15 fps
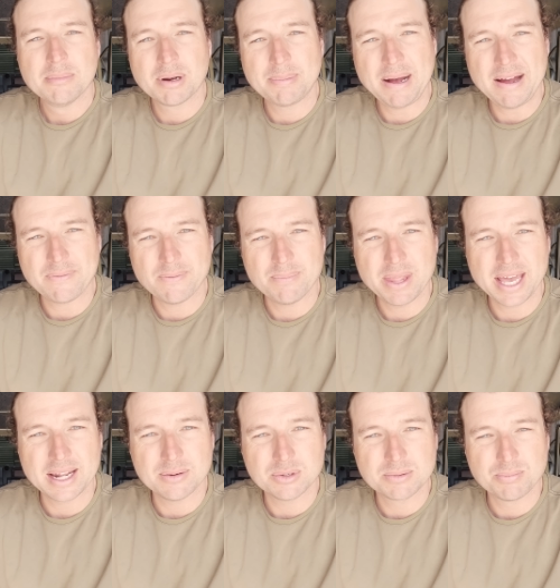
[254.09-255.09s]
But apart from
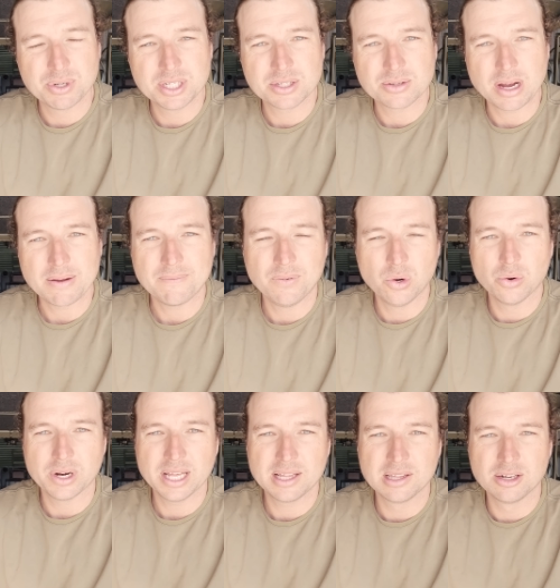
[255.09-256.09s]
that, it was pretty
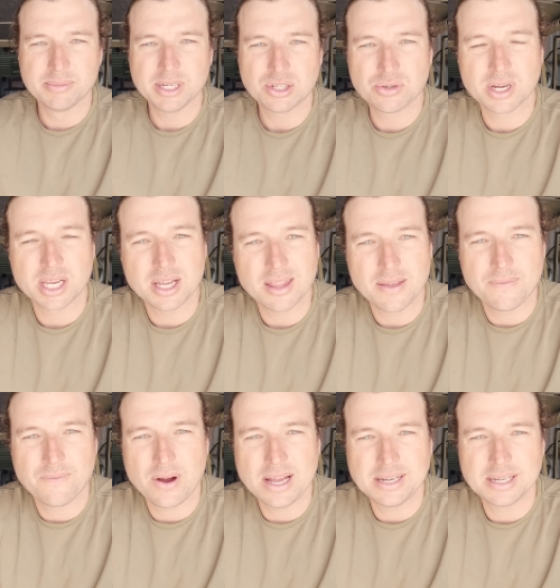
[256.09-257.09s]
straightforward. A little bit tricky at the
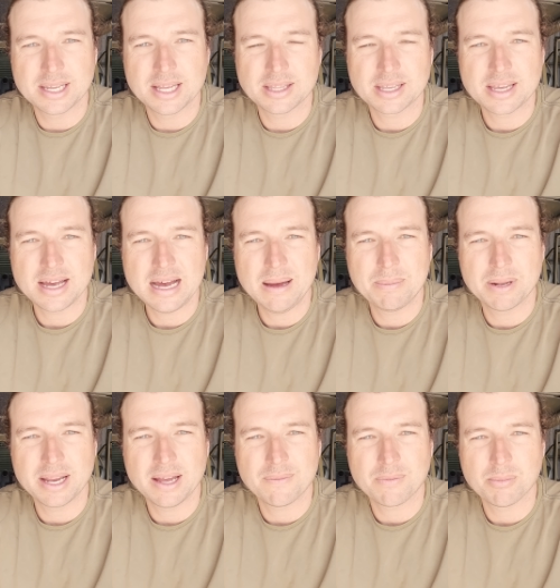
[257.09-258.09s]
front to get the
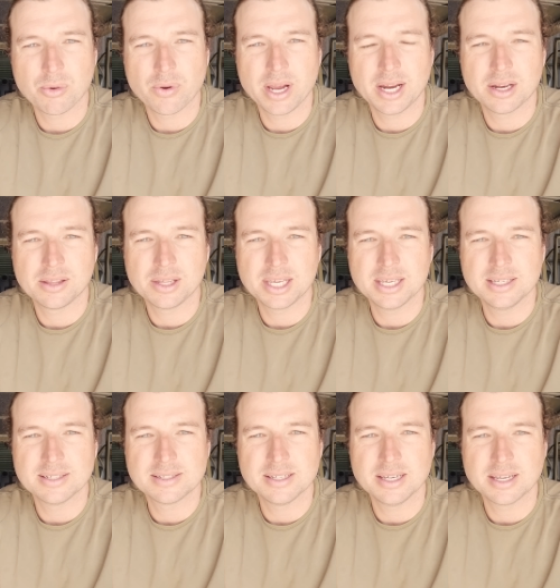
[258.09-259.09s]
carpet out from around the
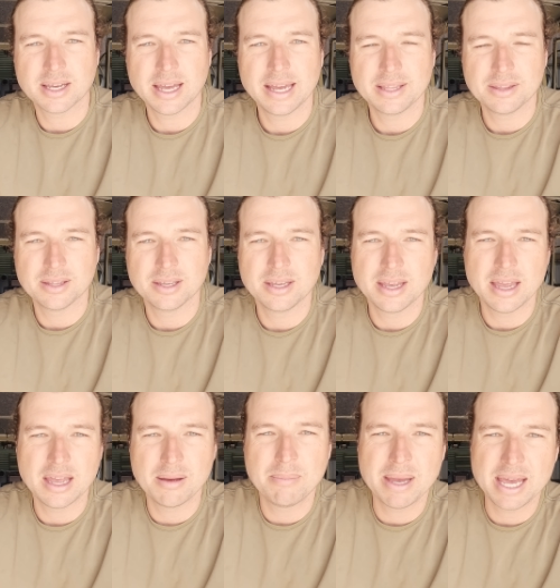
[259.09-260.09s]
gear stick and the
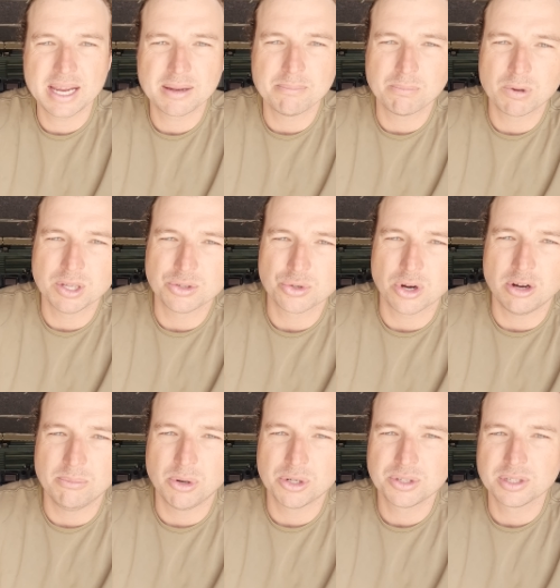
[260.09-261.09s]
airbag
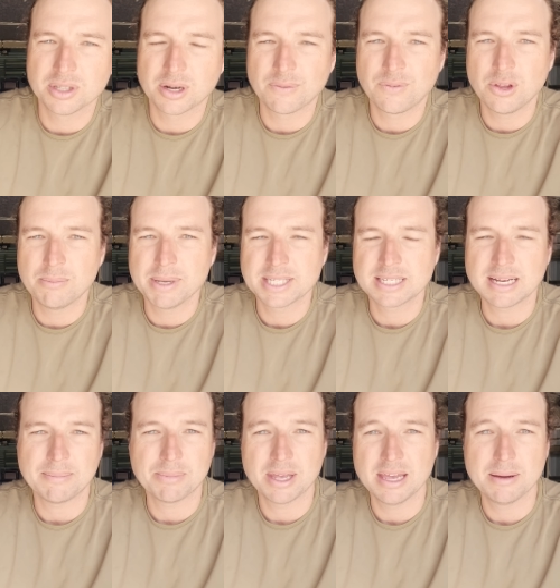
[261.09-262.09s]
control module and a few bits
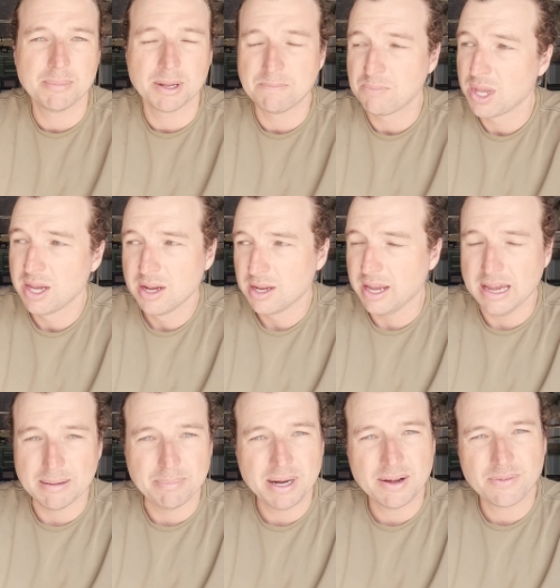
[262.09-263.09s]
up there, but
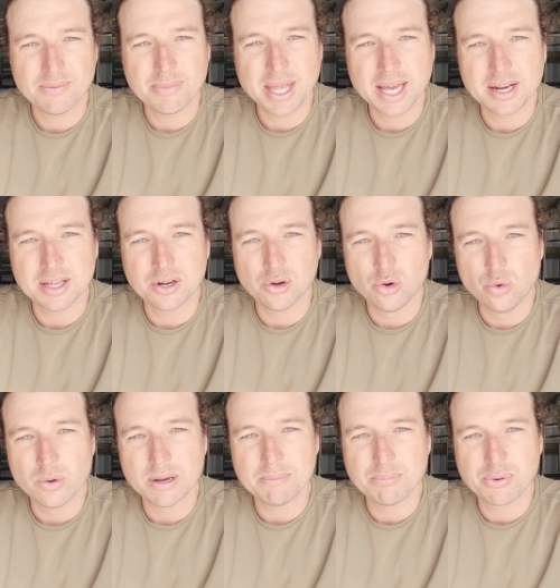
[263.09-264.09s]
yeah, apart from that, it all
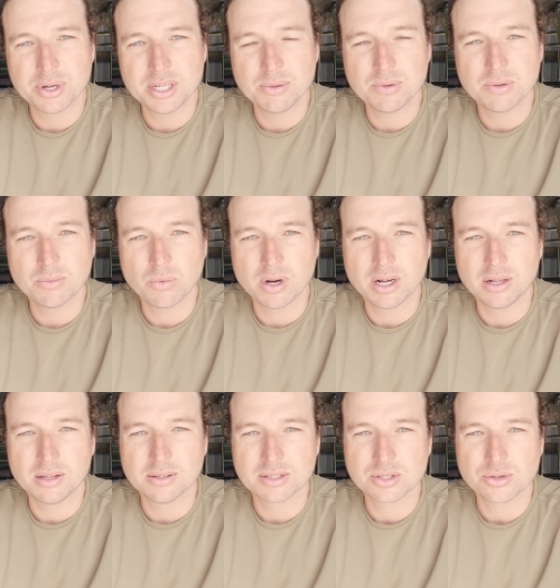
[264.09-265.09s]
went pretty
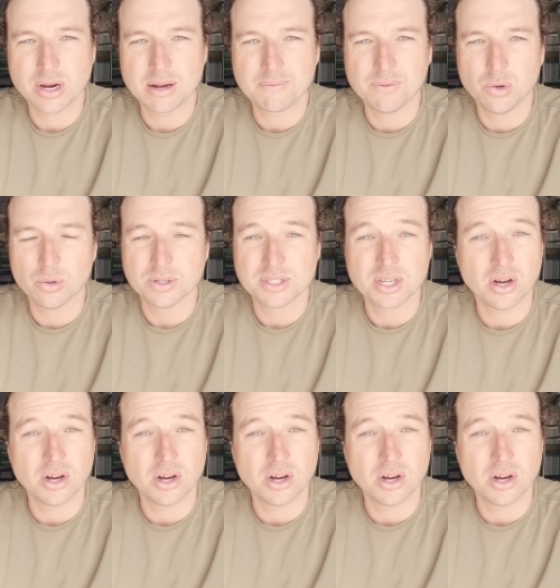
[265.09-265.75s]
well straightforward.